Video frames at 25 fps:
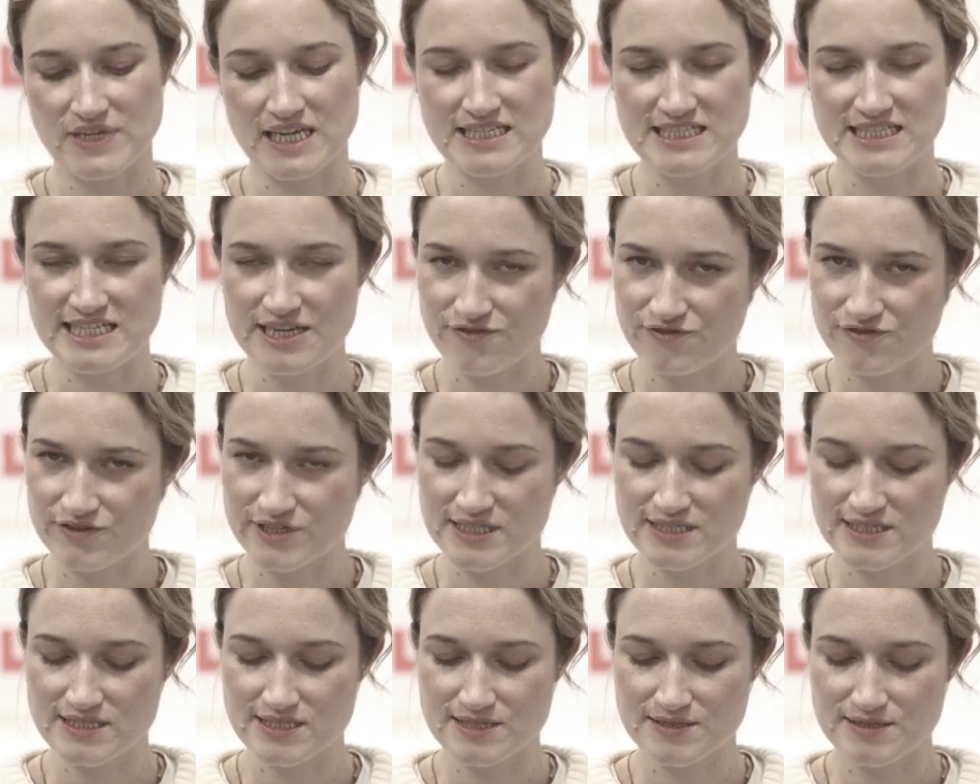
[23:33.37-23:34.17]

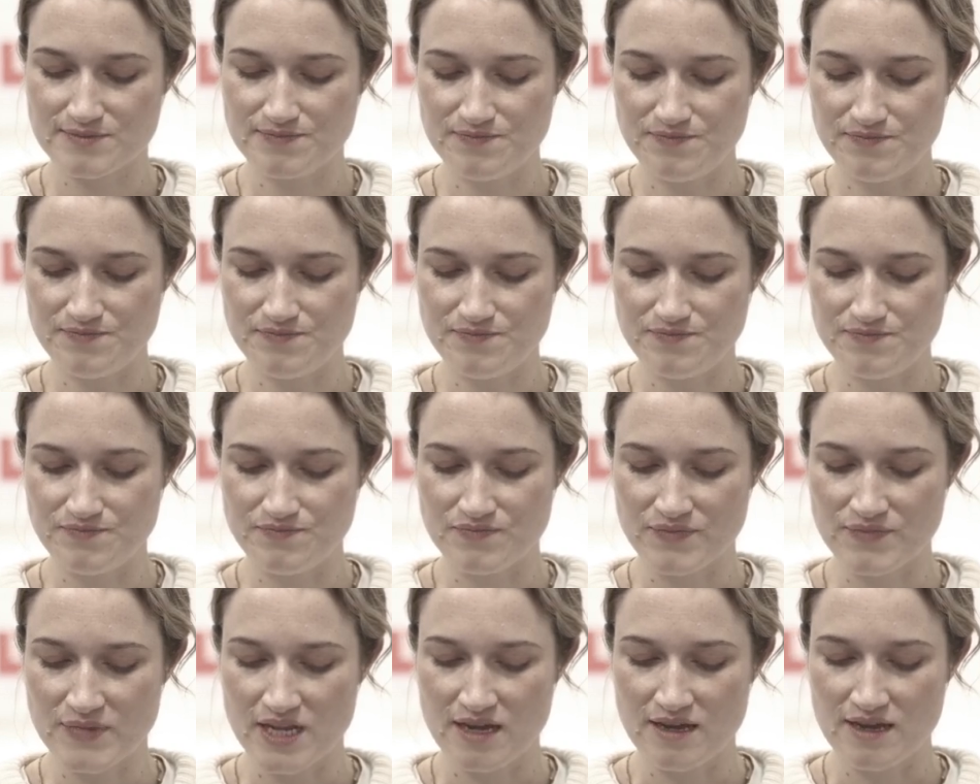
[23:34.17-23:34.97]
Indifference,
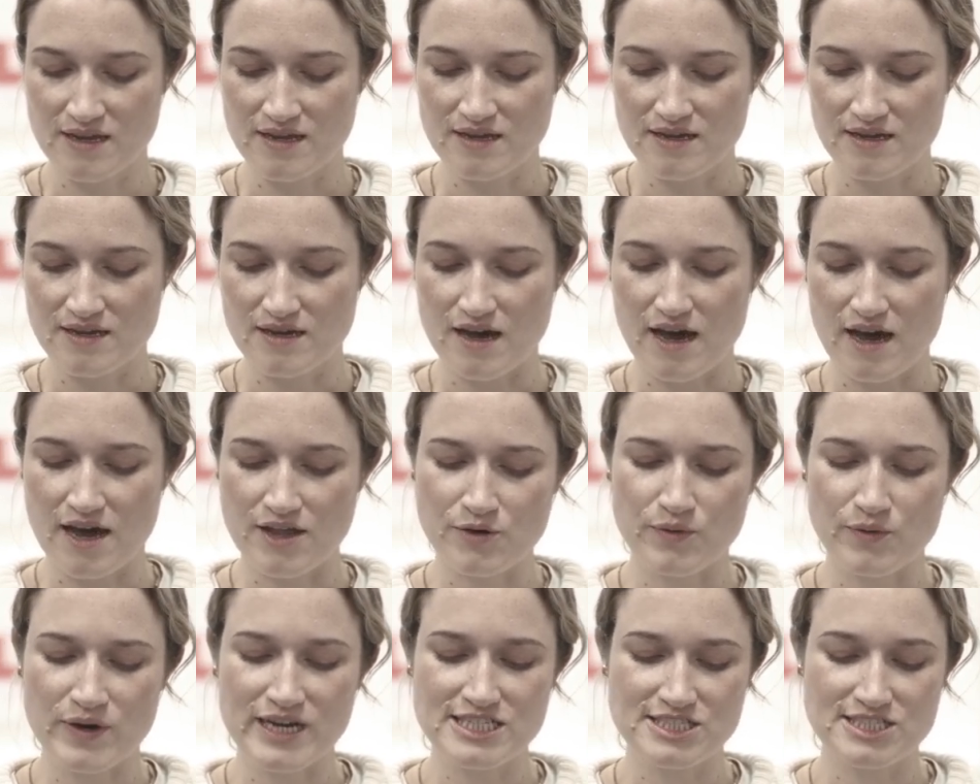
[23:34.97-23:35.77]

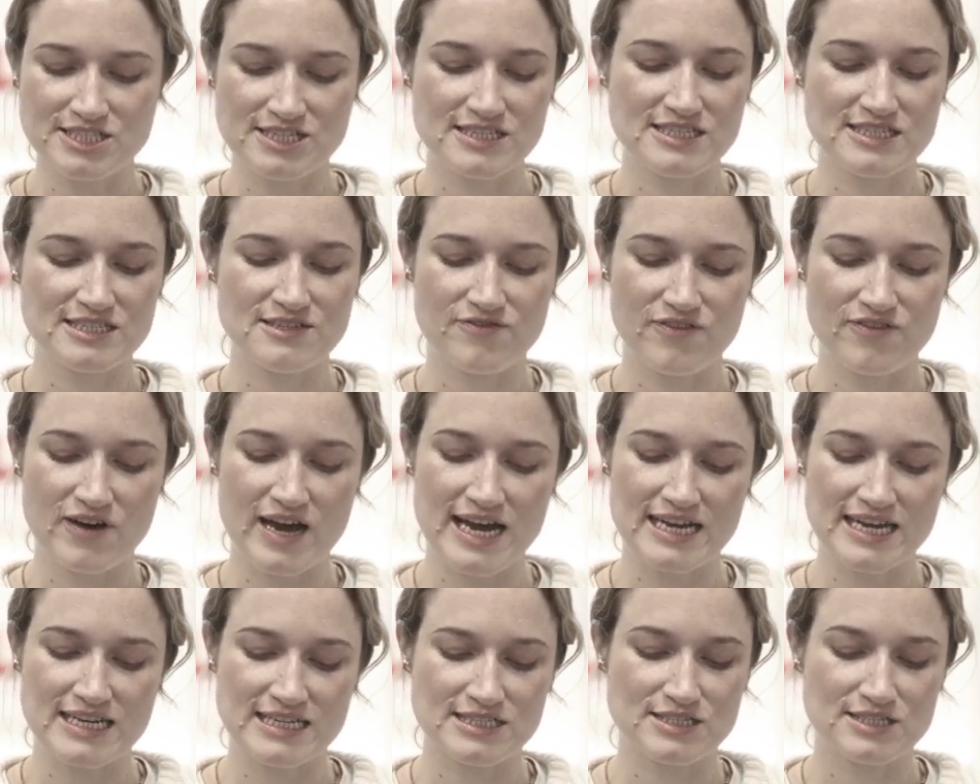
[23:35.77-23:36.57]
otherwise
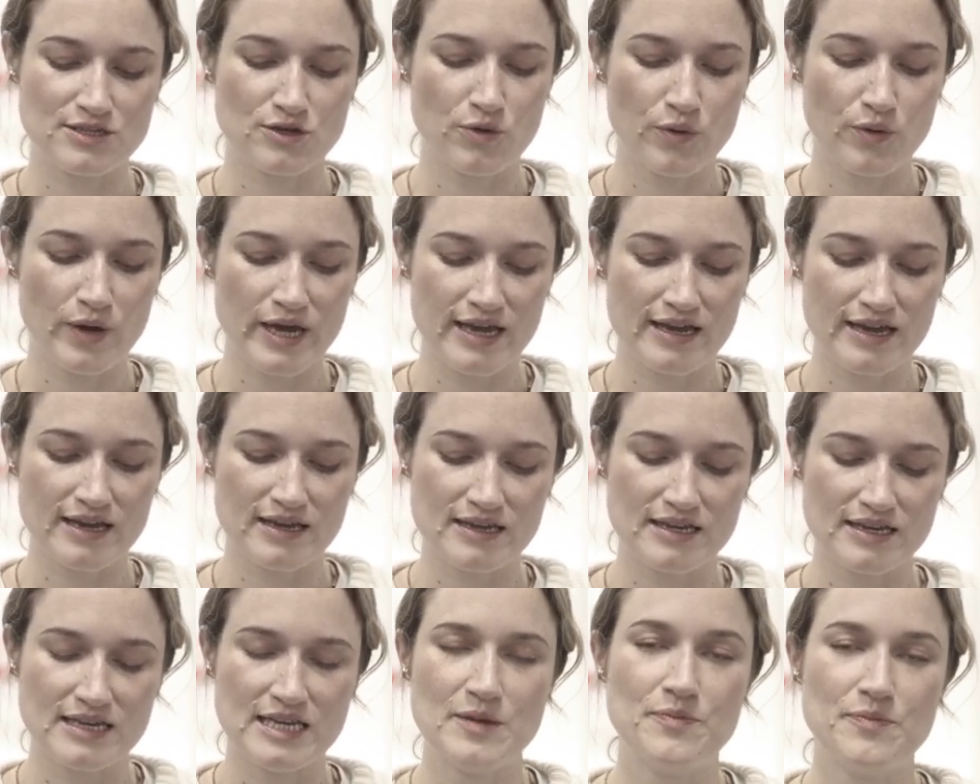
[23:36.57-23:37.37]
justified as the
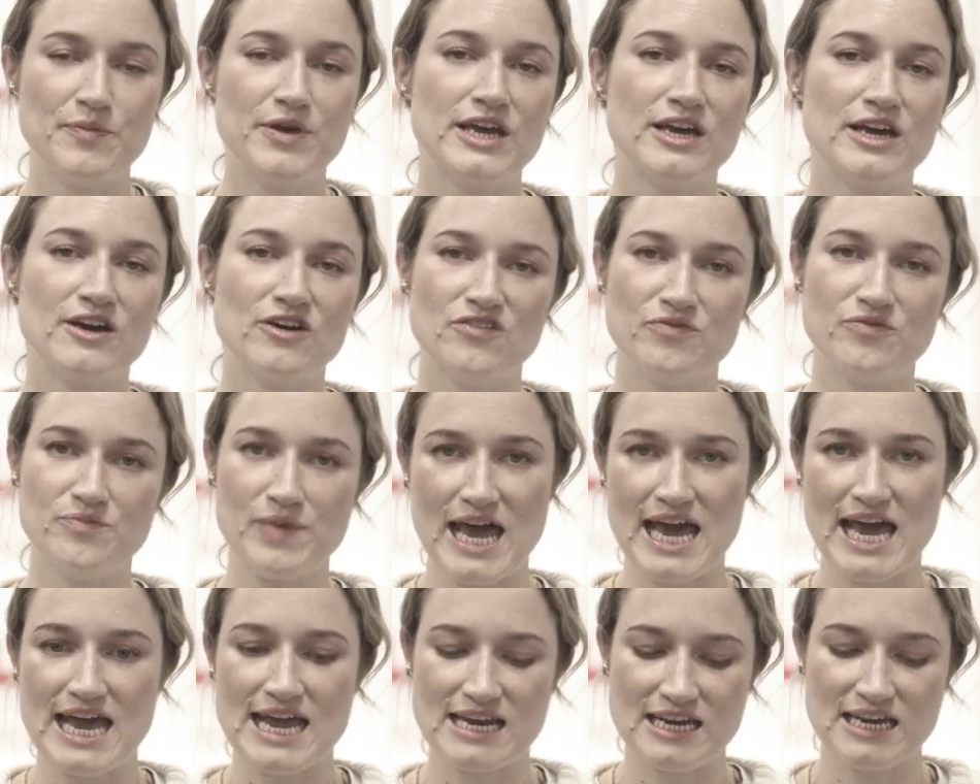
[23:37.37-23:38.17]
quick nipping of
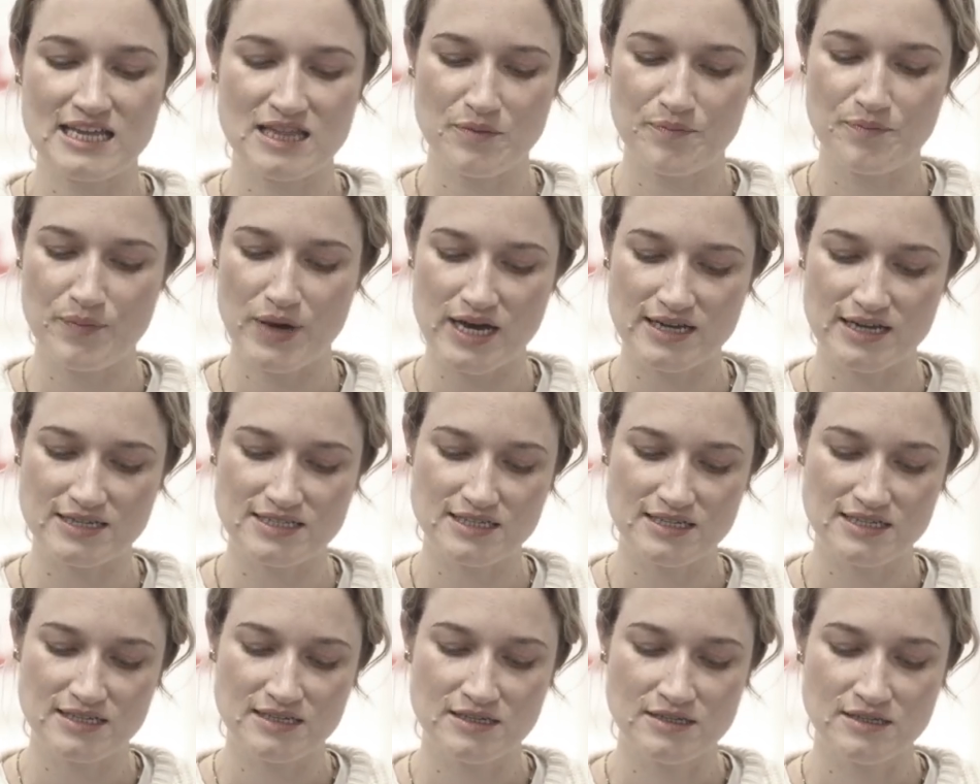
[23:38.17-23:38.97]
pain in the
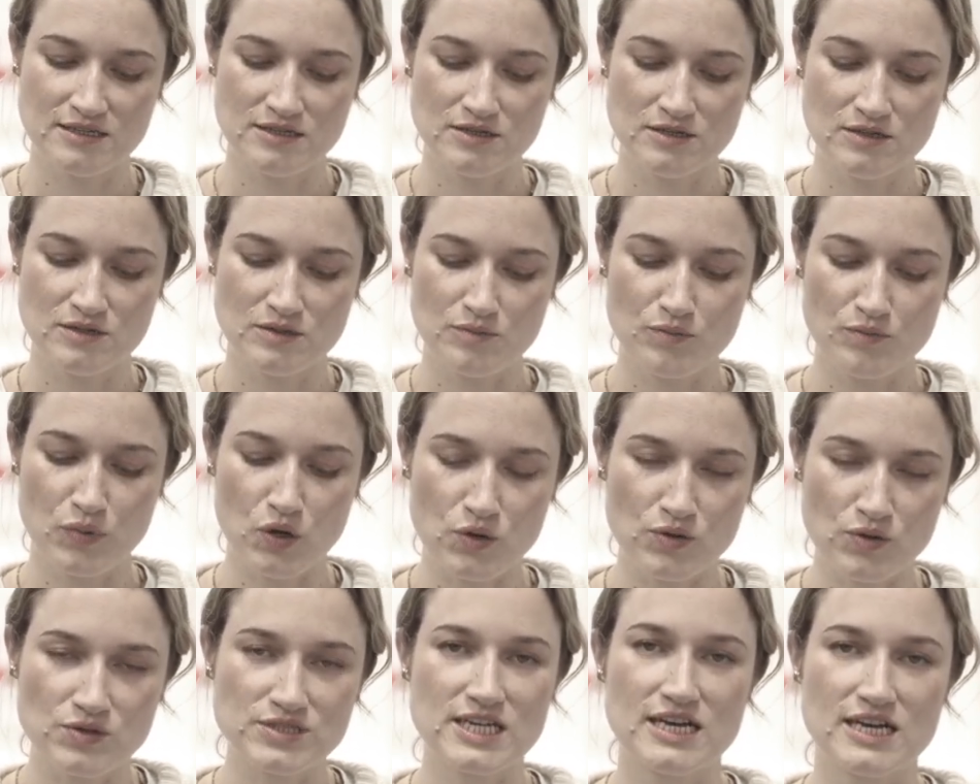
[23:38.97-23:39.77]
bud,
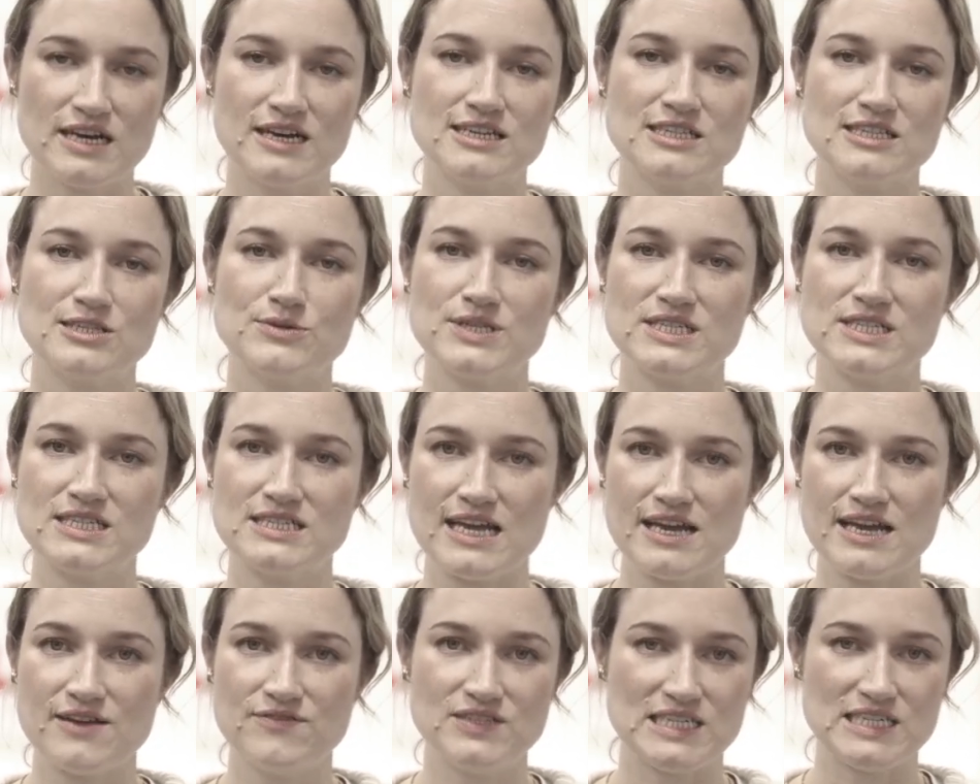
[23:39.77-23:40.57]
pulls her to a
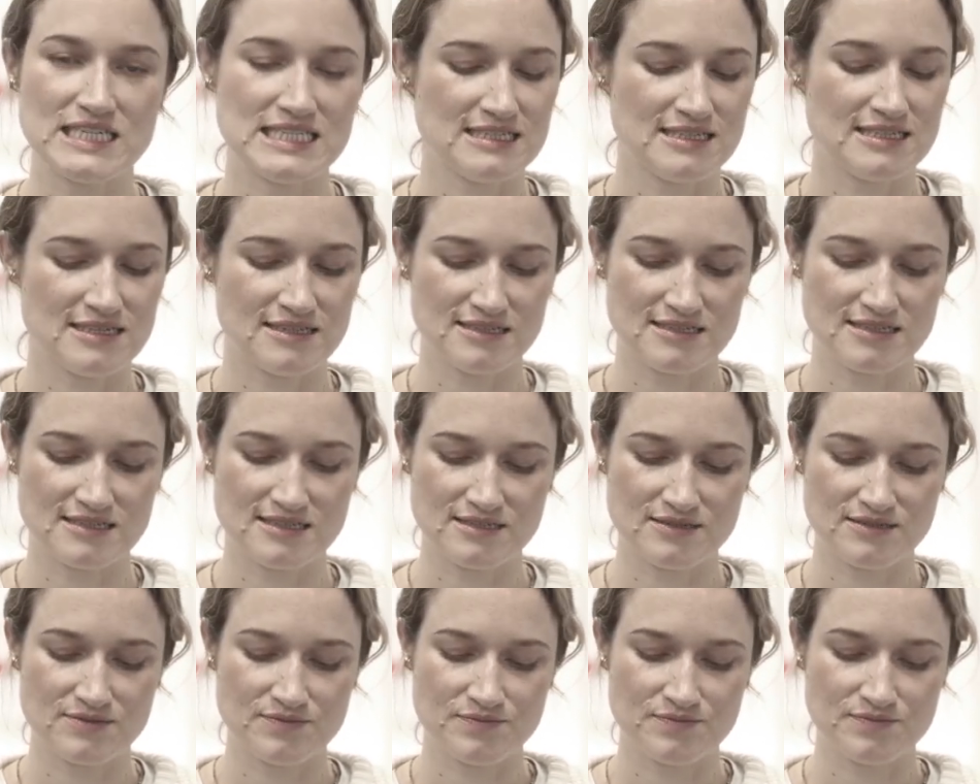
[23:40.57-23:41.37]
safe
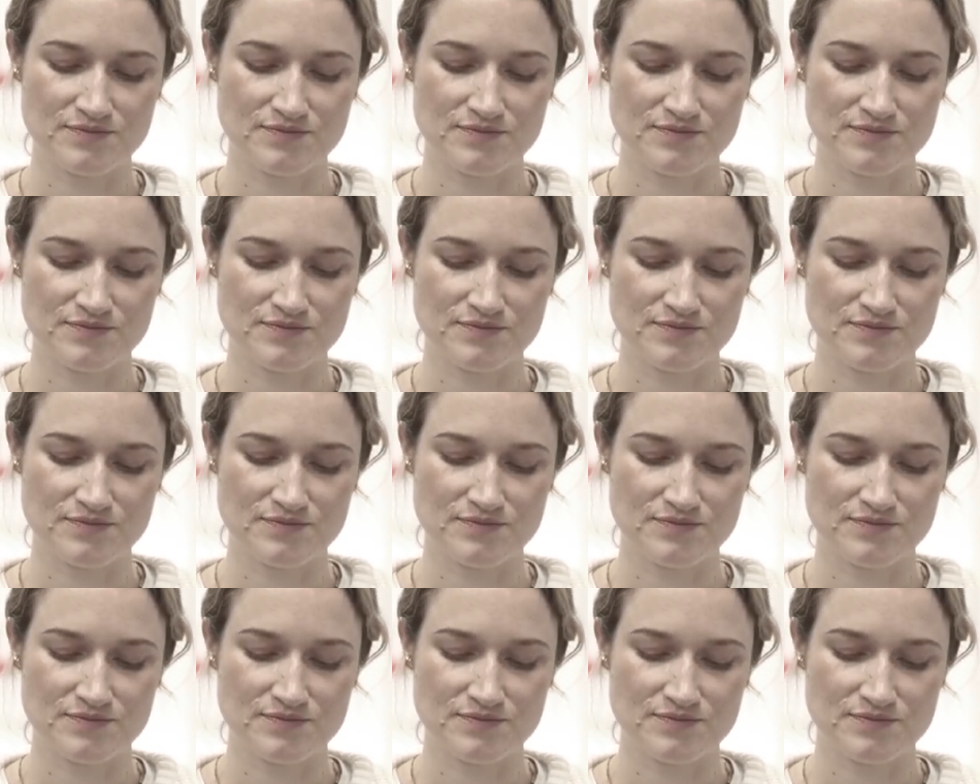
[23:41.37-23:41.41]
distance.